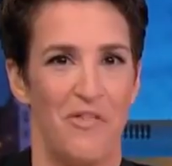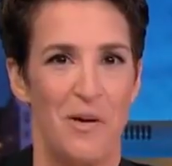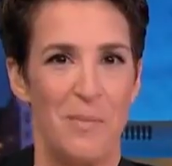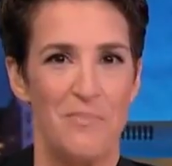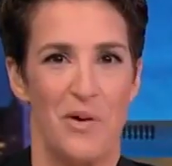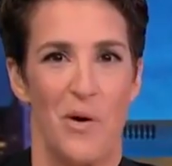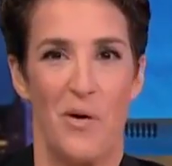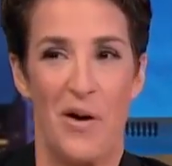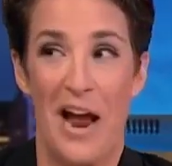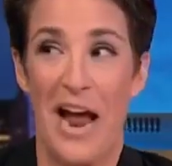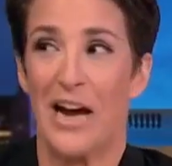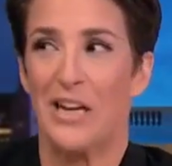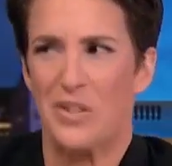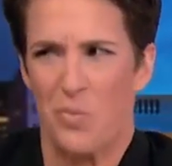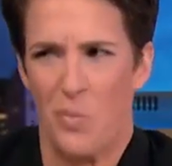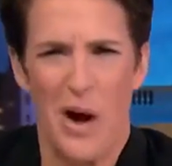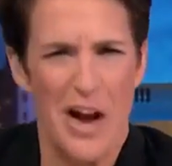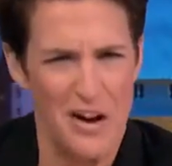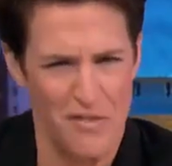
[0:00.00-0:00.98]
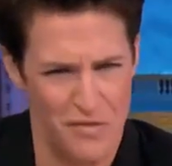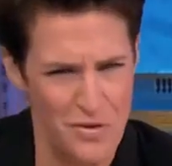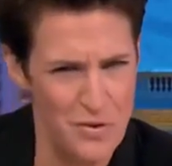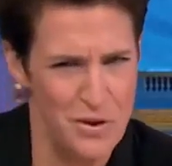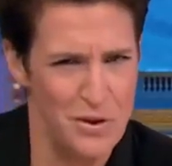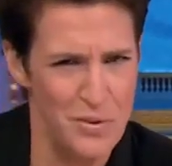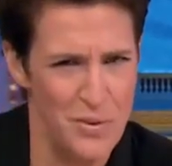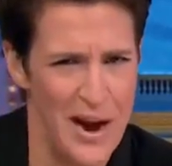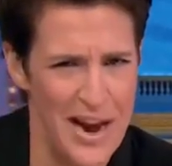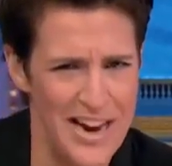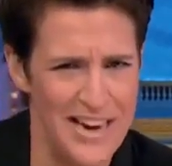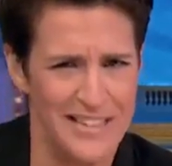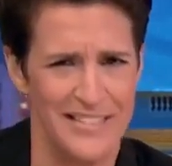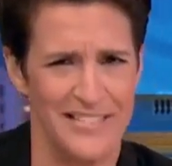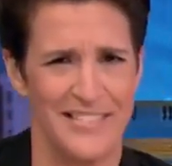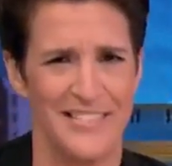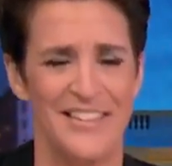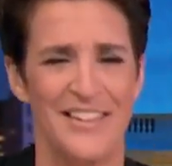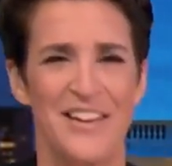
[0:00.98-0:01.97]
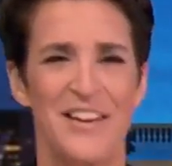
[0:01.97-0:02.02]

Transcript: from your ex-wife, who you hate,